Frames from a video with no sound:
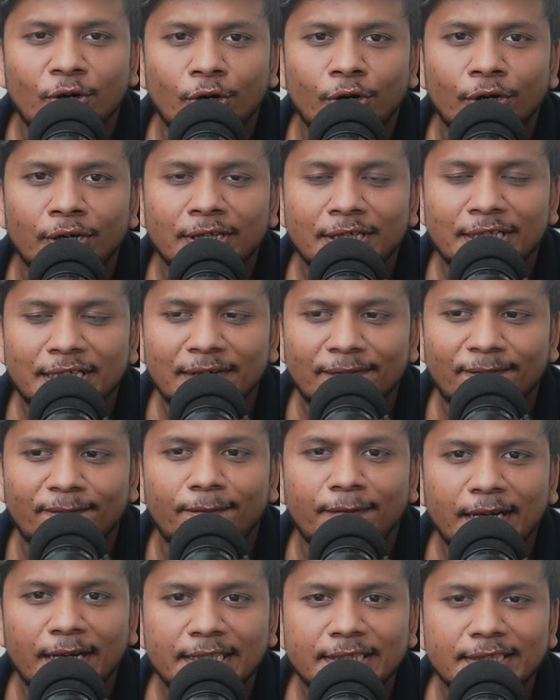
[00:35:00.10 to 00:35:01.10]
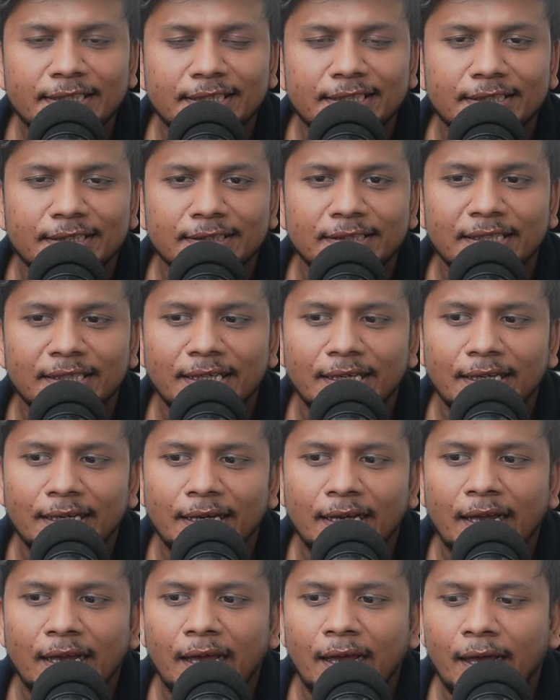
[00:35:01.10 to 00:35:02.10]
difference.
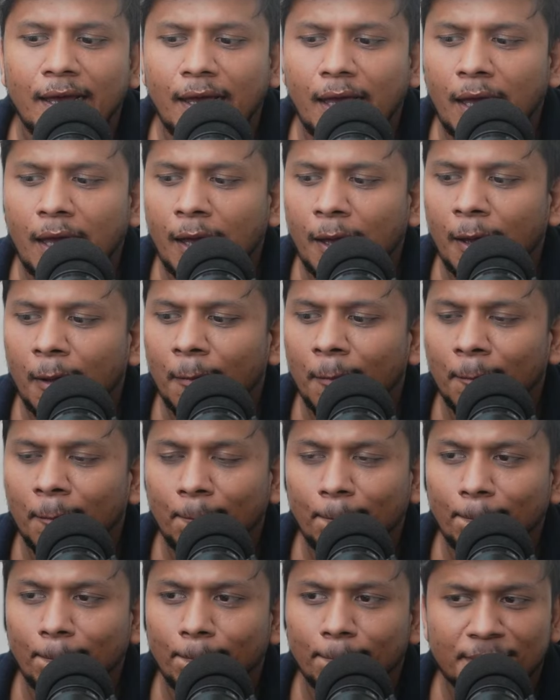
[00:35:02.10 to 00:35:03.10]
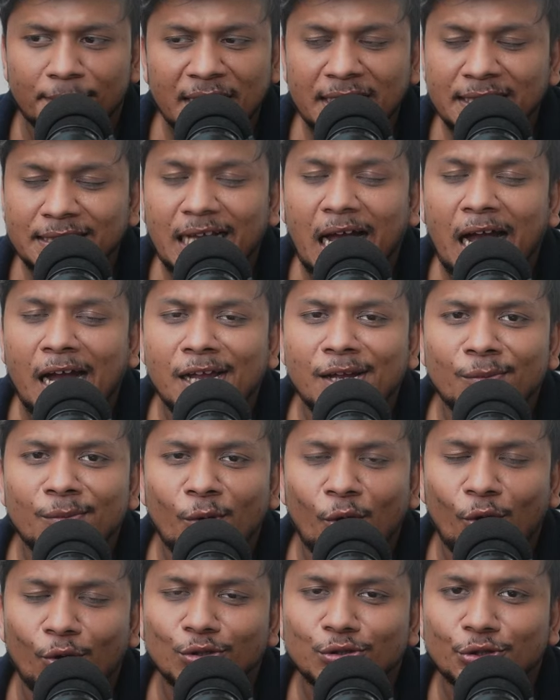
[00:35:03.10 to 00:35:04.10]
Um, since I am
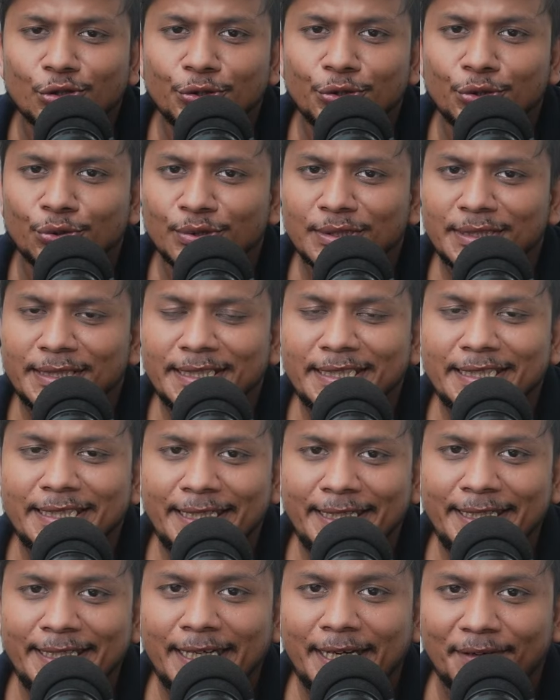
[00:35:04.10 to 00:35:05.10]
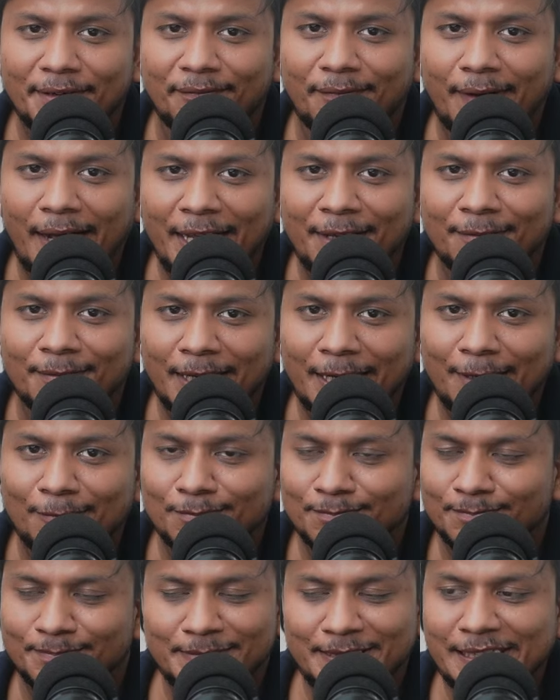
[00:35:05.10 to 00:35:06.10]
also using DDR5 RAM
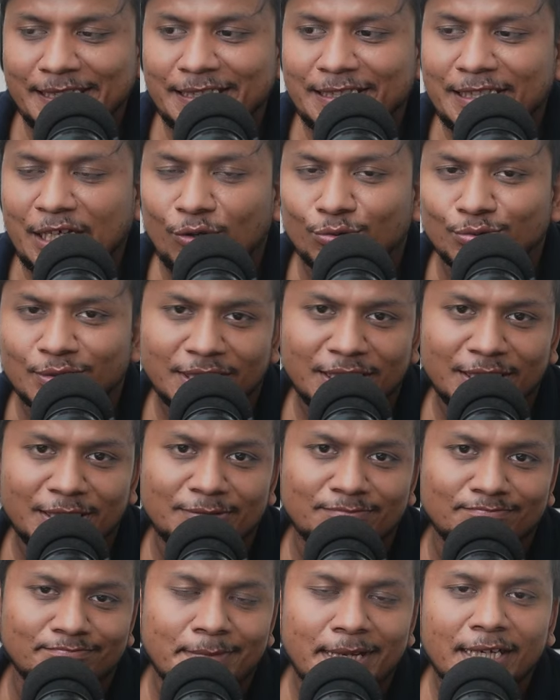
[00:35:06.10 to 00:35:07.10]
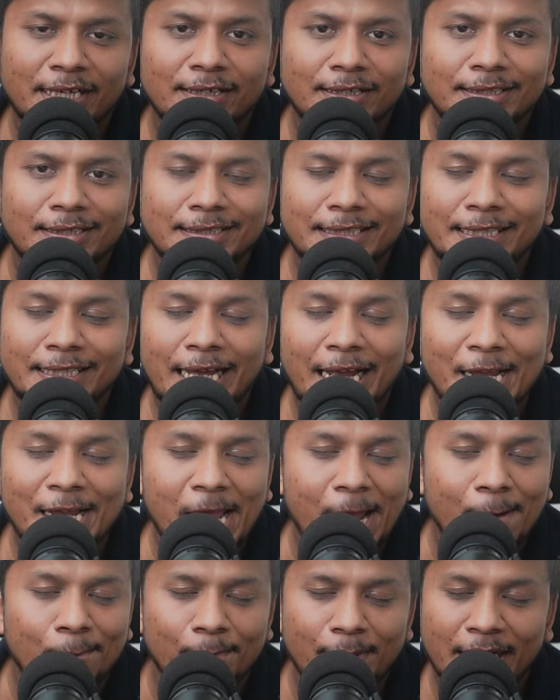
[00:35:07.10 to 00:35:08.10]
6000 megahertz and I
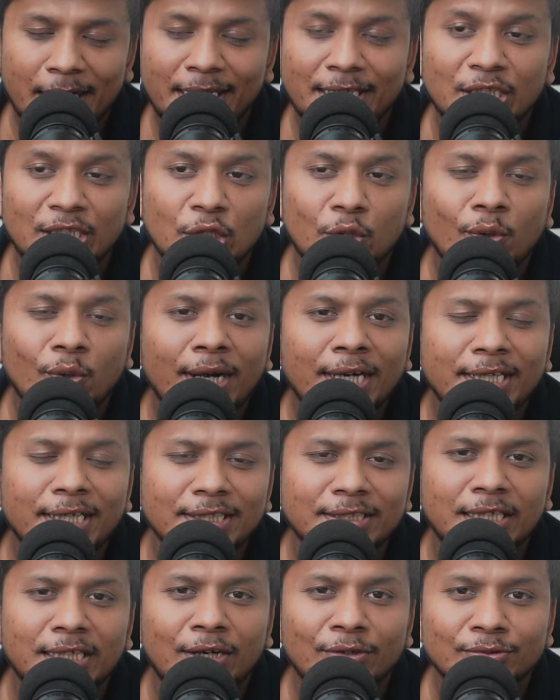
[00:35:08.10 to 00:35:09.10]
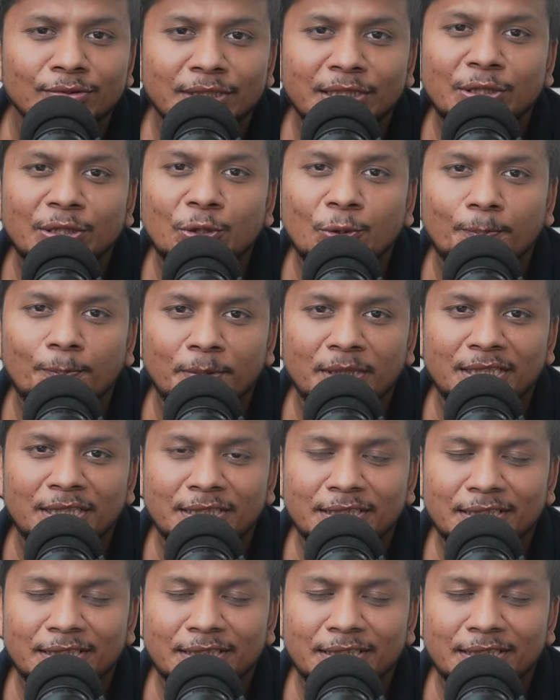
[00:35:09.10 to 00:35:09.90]
have paid 20,000 rupees